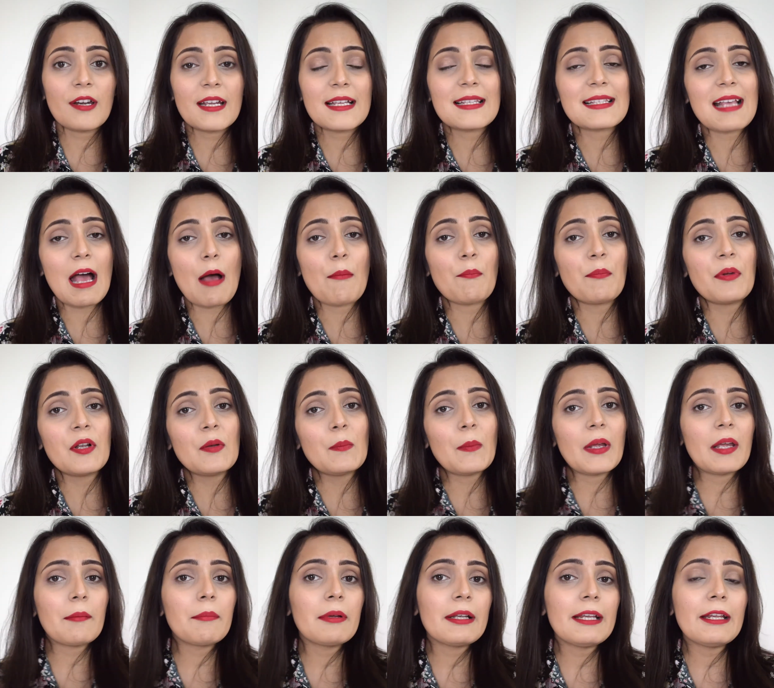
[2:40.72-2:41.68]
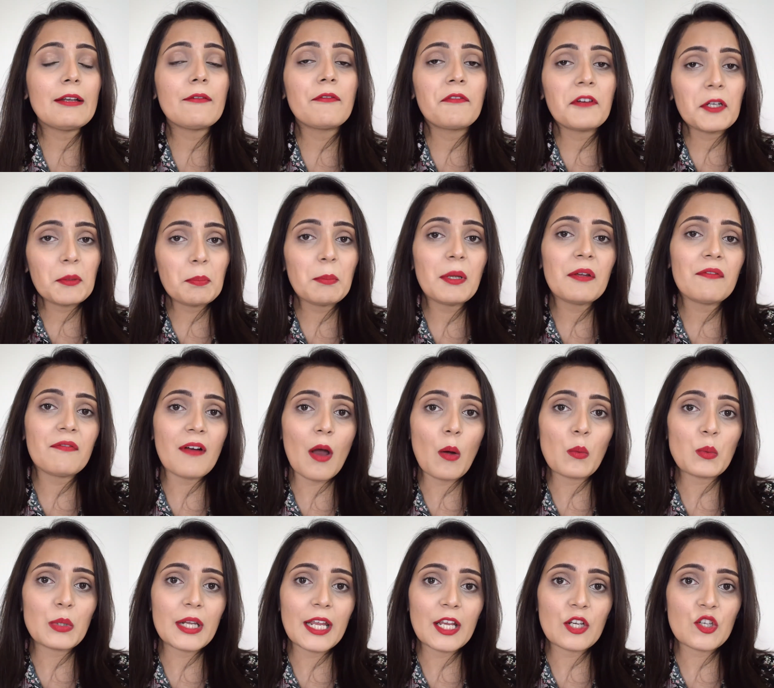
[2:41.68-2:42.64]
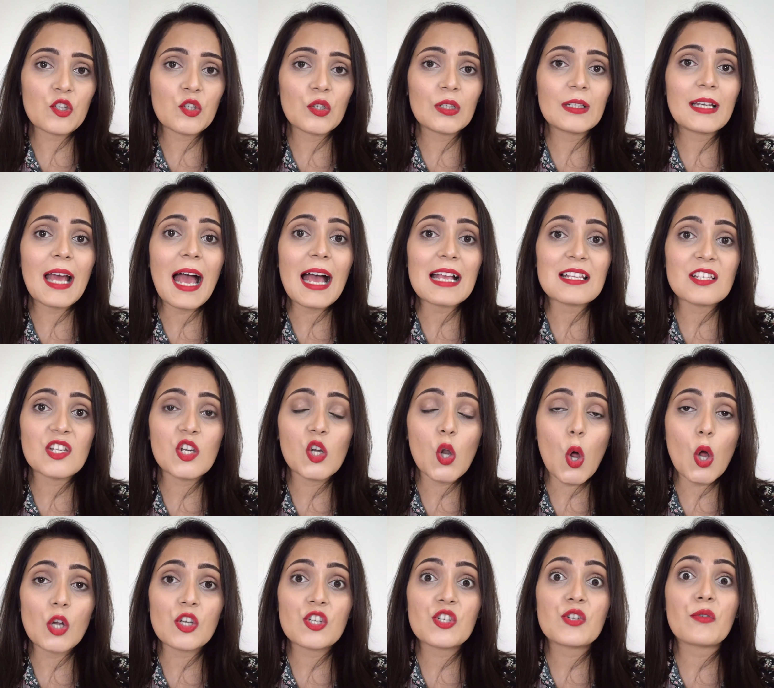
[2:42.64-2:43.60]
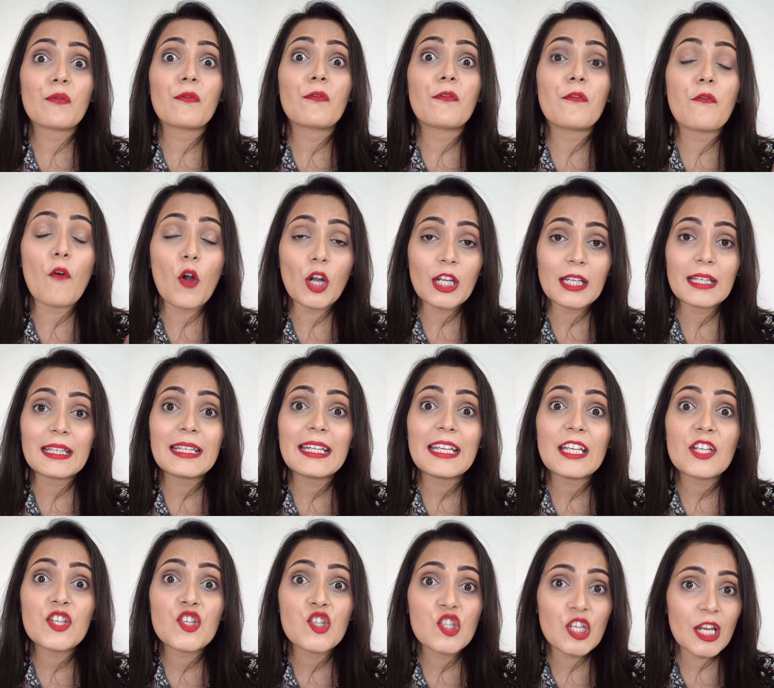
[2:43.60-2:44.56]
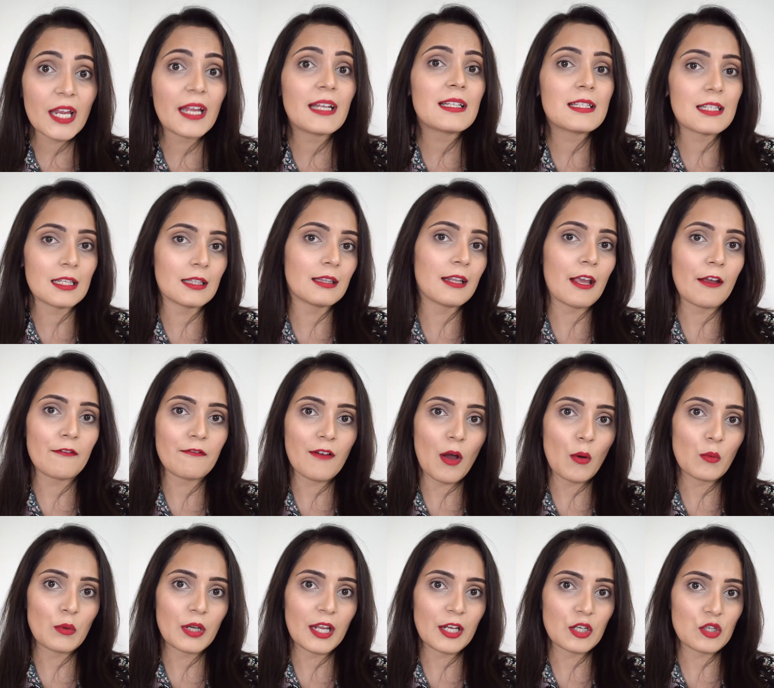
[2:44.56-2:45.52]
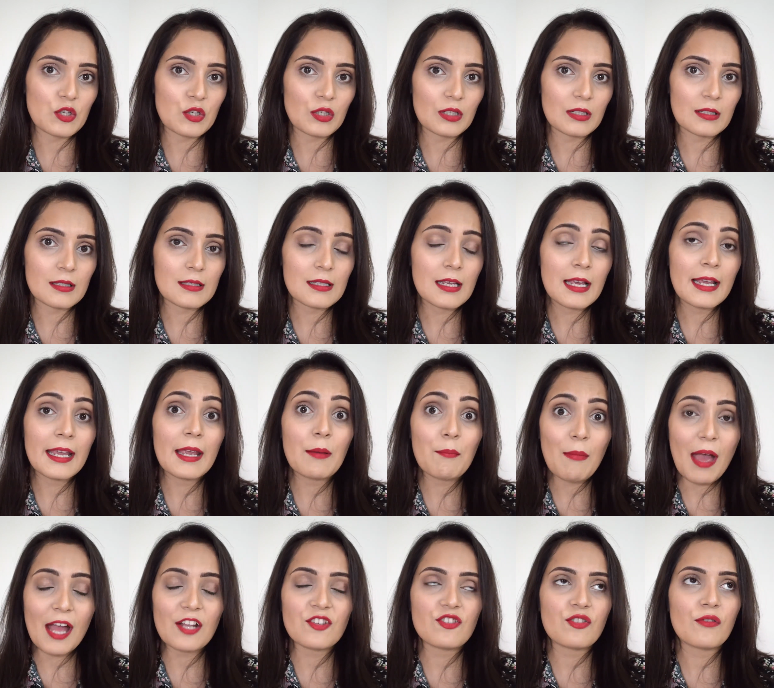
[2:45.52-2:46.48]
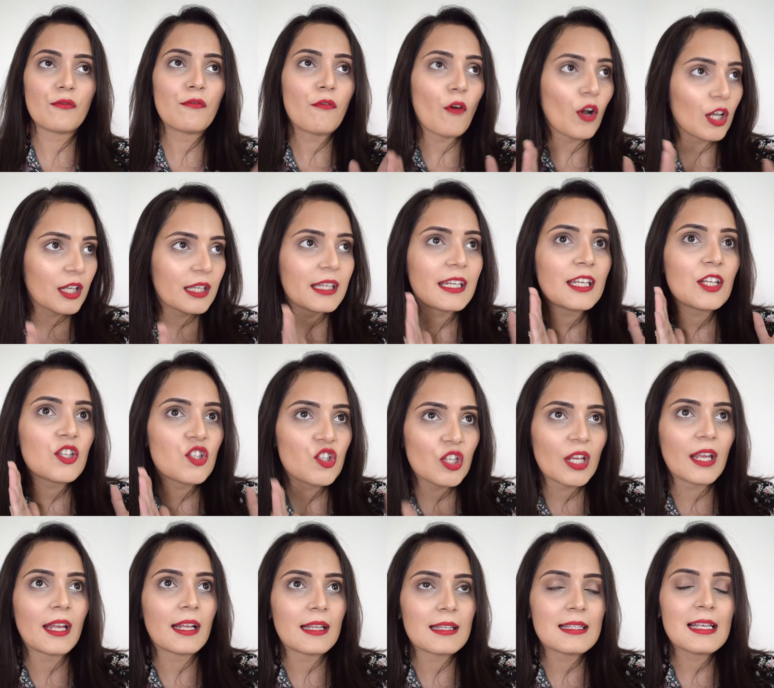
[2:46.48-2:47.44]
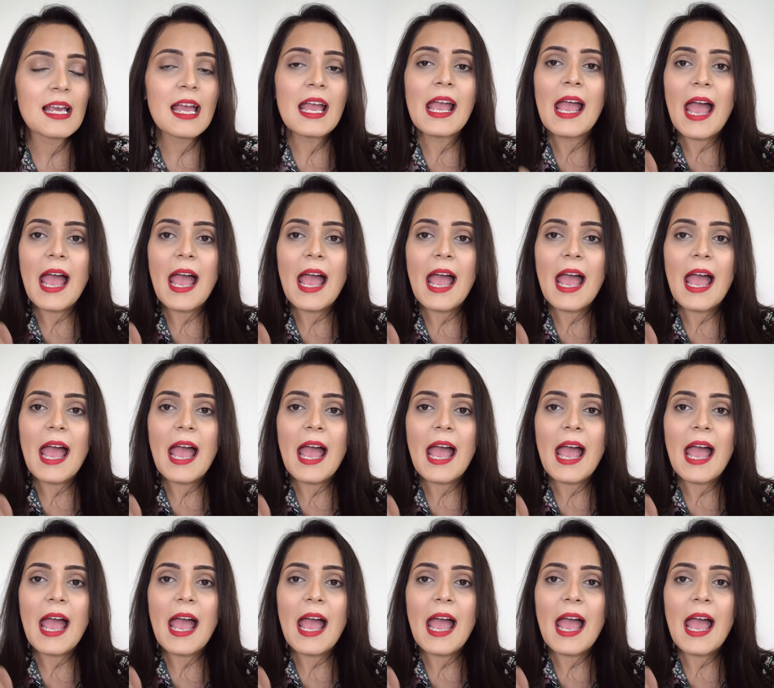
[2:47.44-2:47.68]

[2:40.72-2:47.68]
example, Maybelline Fit Me Foundation has launched 40 shades in their foundations. Imagine 40 shades.